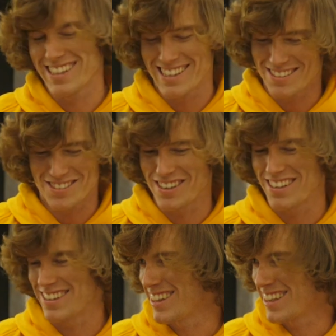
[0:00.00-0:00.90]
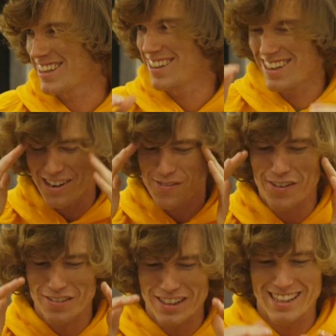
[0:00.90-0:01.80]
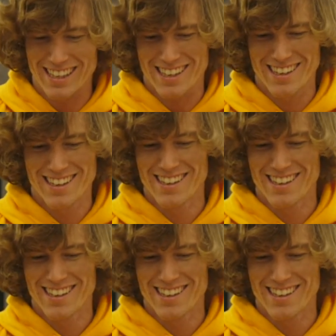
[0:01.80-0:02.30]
like it's crazy. Like I can vividly like